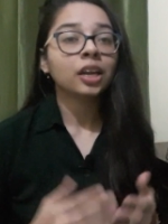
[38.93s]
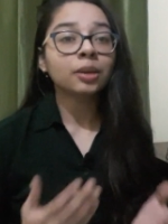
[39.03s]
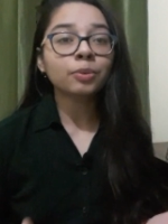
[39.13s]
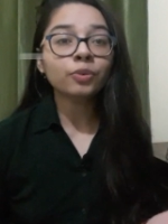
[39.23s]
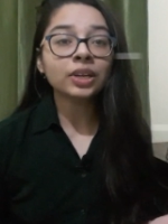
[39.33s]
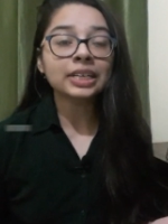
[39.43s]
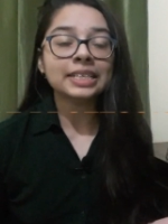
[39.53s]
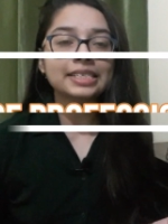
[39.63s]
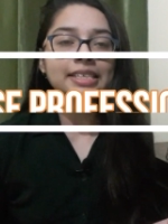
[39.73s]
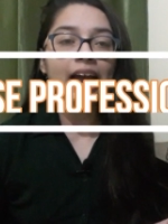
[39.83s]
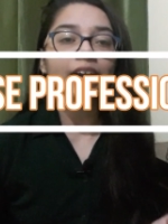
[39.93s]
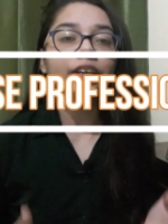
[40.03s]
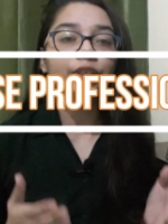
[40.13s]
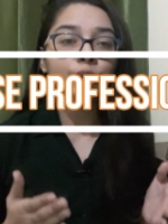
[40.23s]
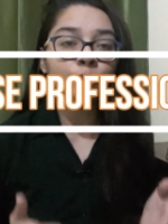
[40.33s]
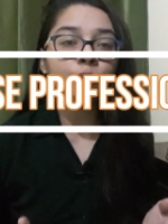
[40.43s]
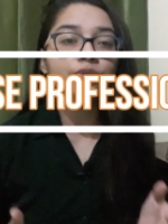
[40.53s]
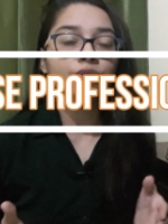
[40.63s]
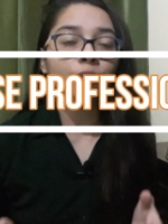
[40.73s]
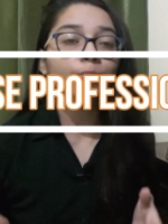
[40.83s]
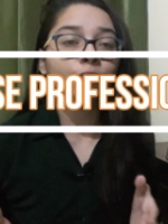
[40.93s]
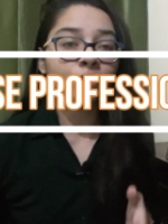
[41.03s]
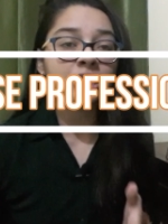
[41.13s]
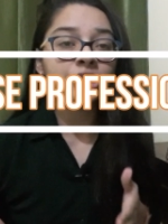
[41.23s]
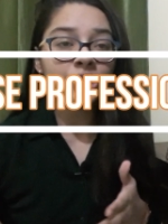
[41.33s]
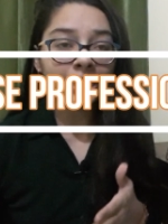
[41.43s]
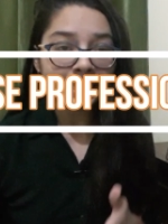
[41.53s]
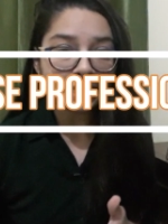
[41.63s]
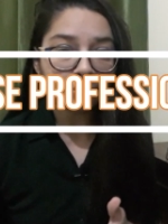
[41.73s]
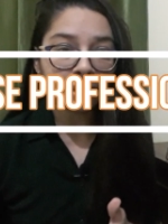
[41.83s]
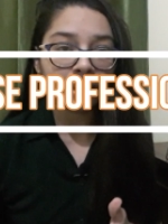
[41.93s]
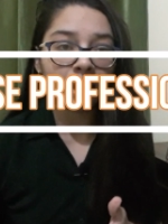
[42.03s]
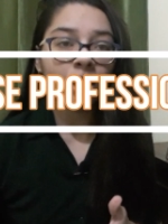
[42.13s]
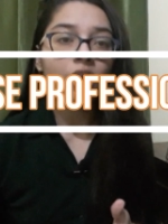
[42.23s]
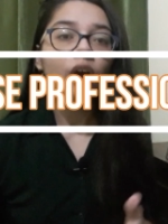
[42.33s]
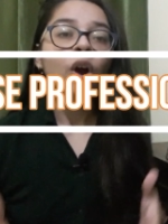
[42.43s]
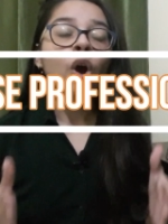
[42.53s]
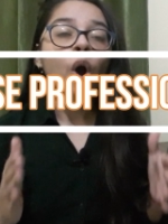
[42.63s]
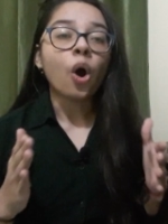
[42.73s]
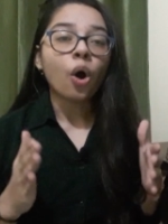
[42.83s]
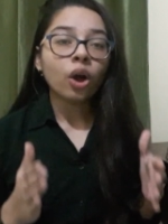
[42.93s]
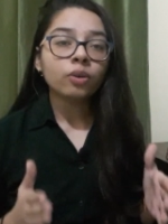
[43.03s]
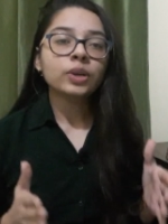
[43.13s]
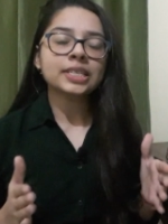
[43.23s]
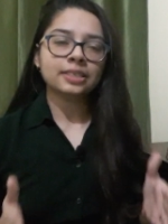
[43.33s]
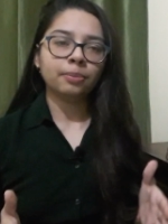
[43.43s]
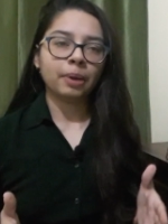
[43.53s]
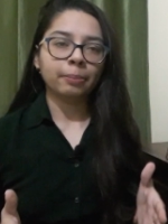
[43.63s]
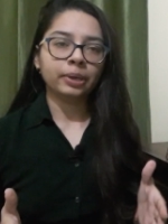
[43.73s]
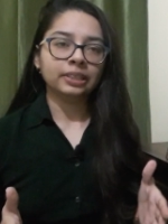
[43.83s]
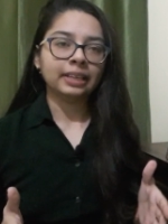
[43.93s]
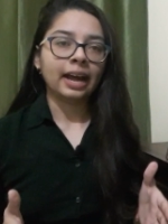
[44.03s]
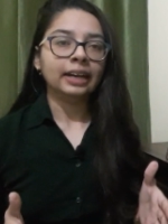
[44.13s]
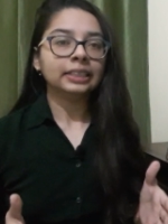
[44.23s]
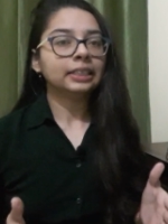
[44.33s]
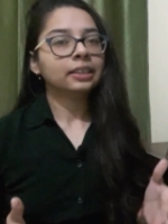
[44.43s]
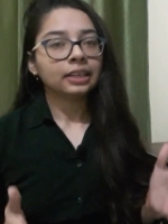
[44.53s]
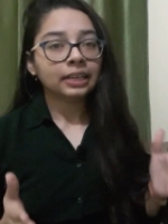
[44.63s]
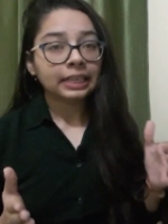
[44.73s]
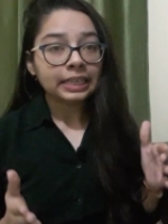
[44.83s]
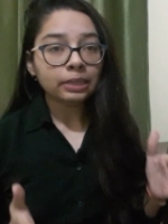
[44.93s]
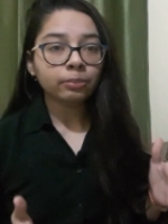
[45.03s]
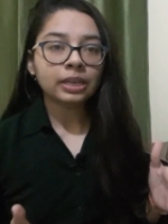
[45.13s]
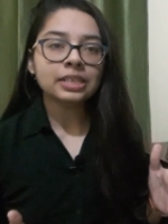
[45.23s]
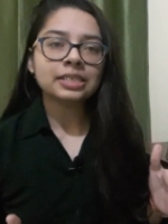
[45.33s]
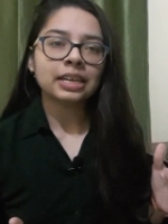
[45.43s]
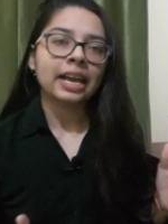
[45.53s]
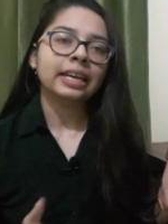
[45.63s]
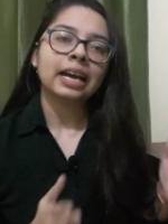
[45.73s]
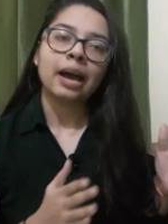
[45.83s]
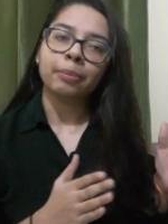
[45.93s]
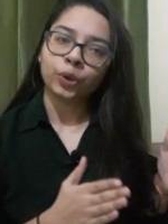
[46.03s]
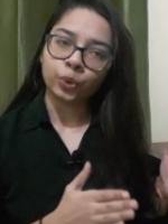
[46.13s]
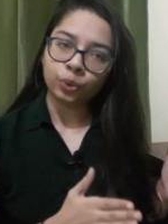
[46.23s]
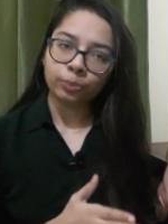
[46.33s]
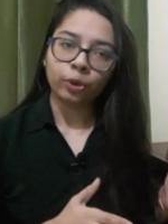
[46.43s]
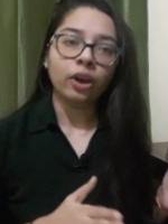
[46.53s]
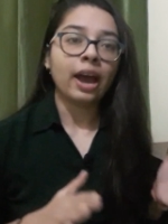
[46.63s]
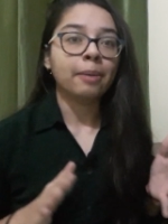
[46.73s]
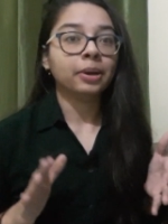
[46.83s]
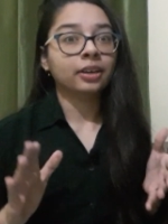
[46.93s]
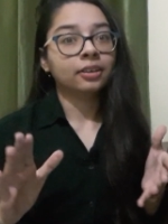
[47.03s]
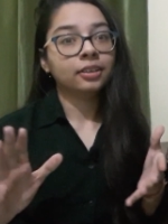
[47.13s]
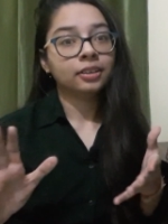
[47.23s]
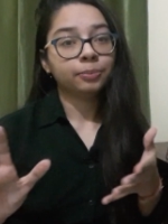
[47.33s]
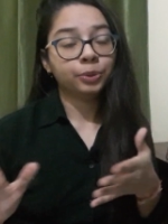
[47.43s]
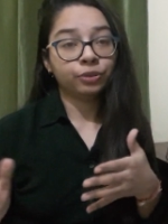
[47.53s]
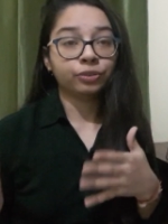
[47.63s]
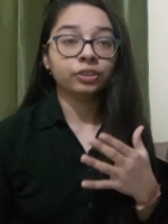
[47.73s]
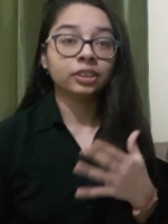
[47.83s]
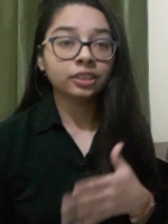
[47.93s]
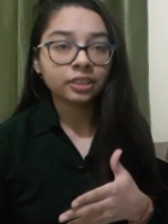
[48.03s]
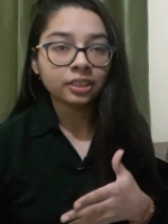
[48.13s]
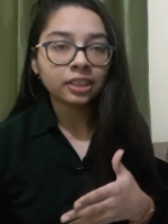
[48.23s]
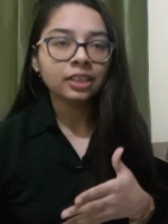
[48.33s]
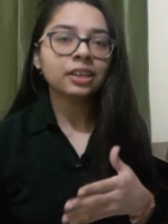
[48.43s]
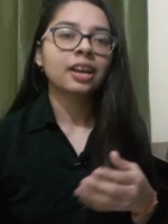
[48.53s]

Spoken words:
Number one is that use your professional email. Always remember that emails like I'm a cool boy, I'm a beautiful girl